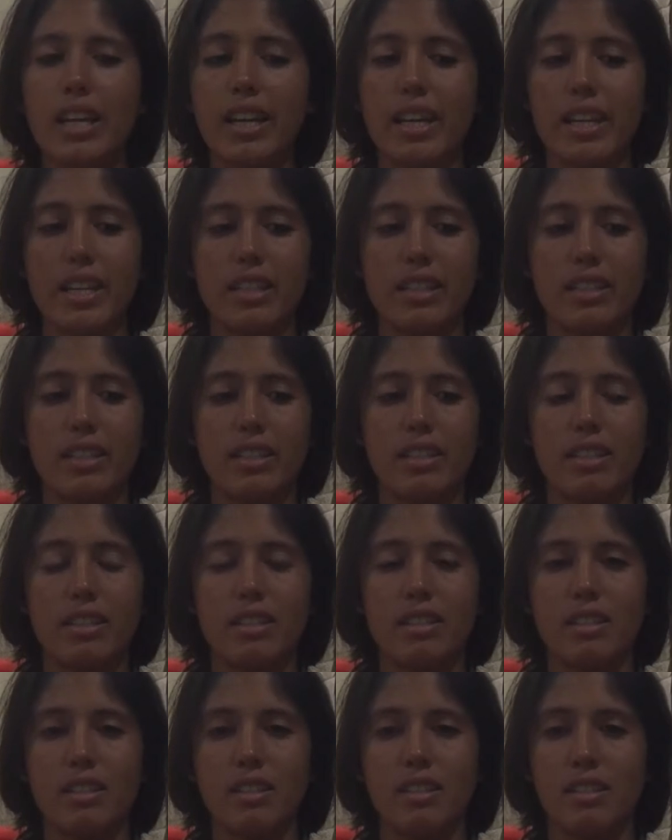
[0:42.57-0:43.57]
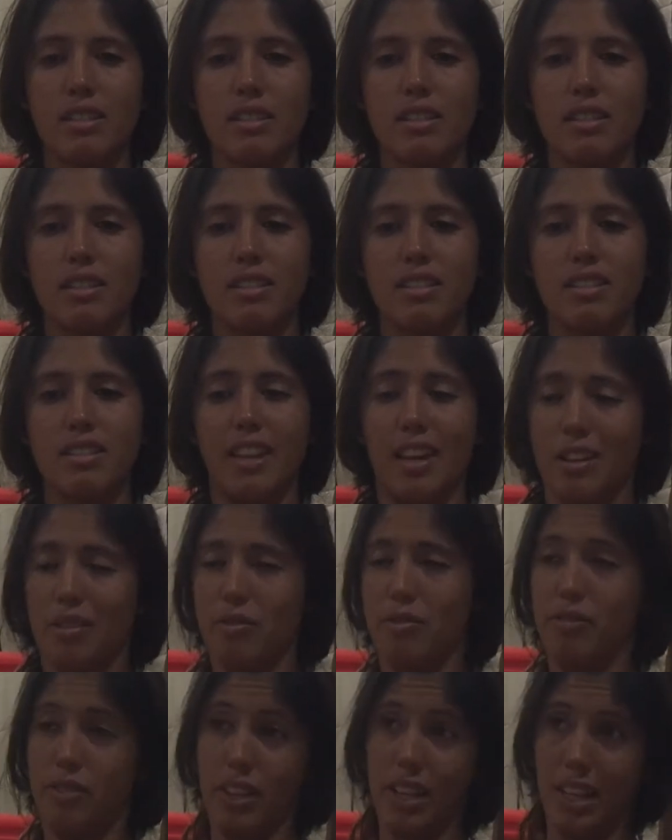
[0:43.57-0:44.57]
is
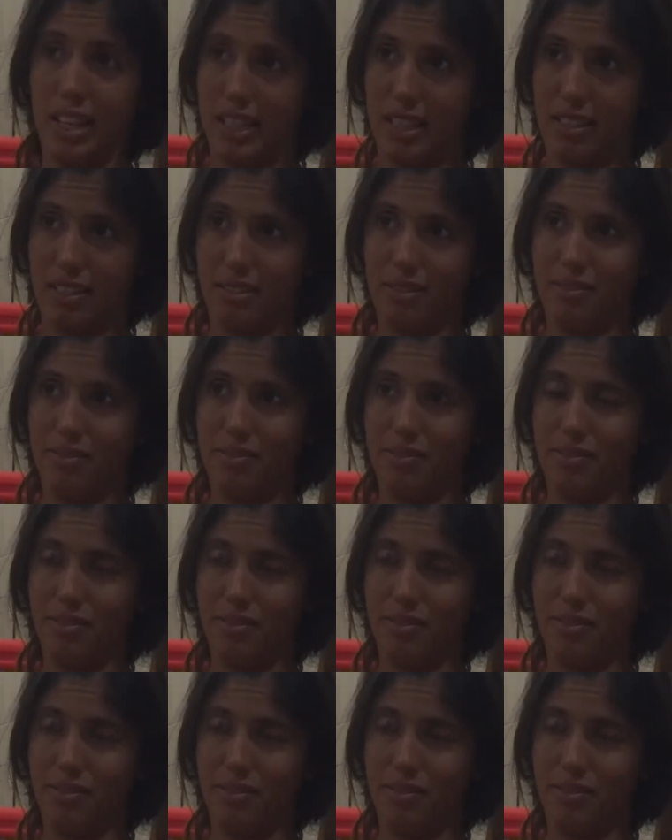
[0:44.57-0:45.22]
that feeling